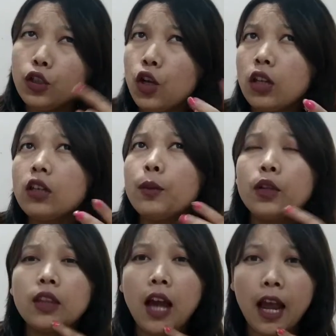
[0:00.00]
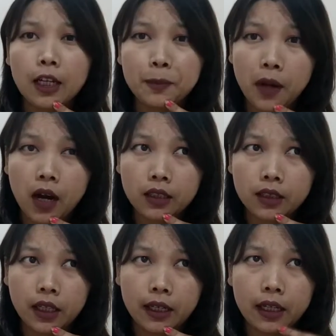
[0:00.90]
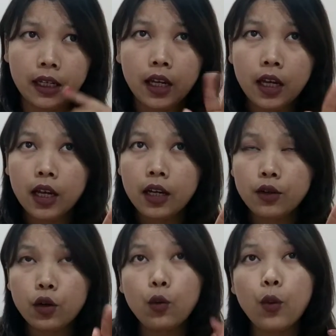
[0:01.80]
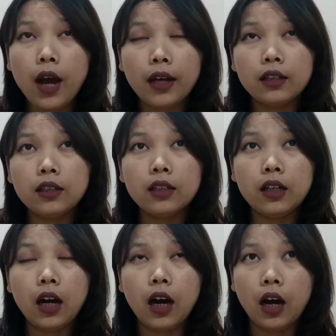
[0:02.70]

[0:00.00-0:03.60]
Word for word: talking about the height part, they require